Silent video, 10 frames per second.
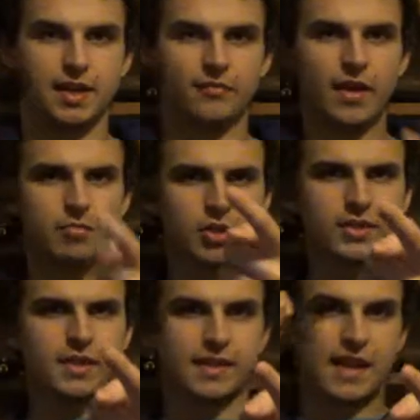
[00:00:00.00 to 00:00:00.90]
if I'm
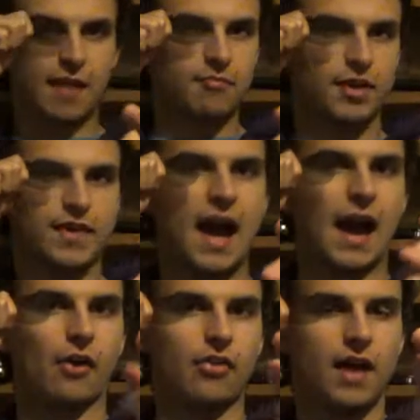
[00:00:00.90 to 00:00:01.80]
looking at the camera
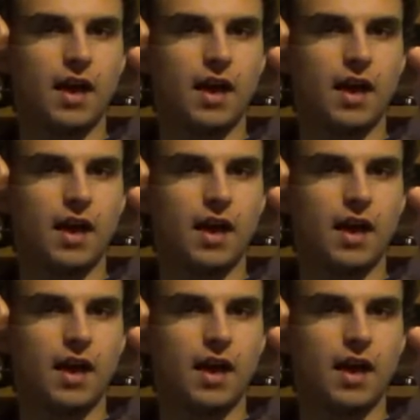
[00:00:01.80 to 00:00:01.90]
now,